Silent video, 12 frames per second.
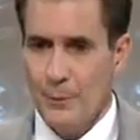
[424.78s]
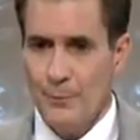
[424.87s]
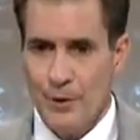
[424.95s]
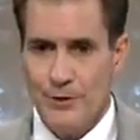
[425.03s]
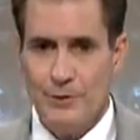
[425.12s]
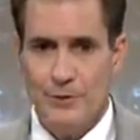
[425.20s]

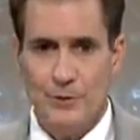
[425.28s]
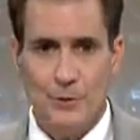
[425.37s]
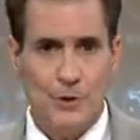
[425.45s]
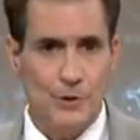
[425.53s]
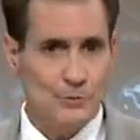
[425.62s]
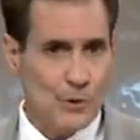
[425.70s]
their
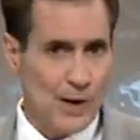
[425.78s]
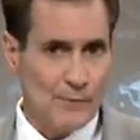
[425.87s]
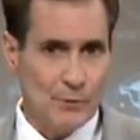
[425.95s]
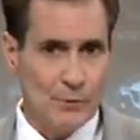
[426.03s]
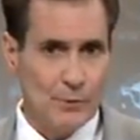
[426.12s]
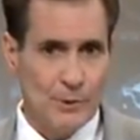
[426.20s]
presence or their
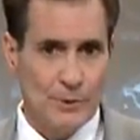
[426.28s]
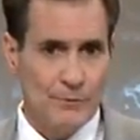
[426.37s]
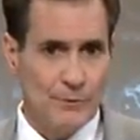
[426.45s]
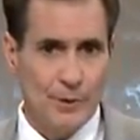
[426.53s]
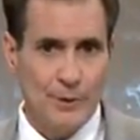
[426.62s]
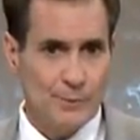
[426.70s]
travel
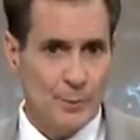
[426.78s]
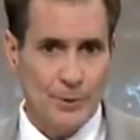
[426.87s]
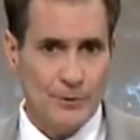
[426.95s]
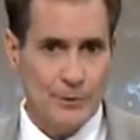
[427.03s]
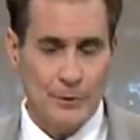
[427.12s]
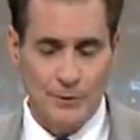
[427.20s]
in various
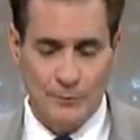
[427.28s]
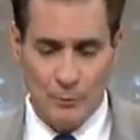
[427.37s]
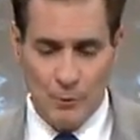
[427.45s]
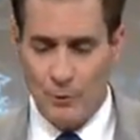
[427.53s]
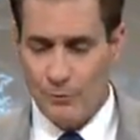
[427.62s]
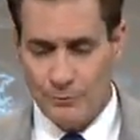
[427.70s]
parts of
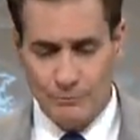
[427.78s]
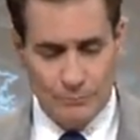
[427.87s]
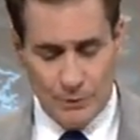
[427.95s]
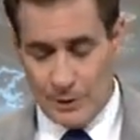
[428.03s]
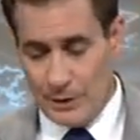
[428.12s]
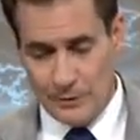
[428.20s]
the world.
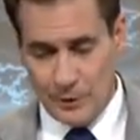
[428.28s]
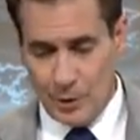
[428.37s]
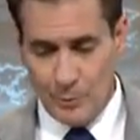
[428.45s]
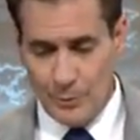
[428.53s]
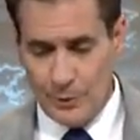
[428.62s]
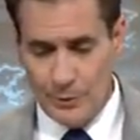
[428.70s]
And
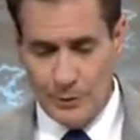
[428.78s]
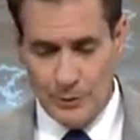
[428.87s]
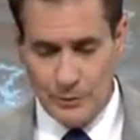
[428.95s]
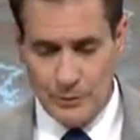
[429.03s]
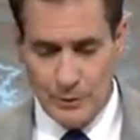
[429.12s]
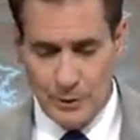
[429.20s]
Ethiopia
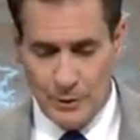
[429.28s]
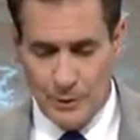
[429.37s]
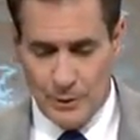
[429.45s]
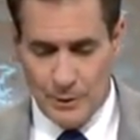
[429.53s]
is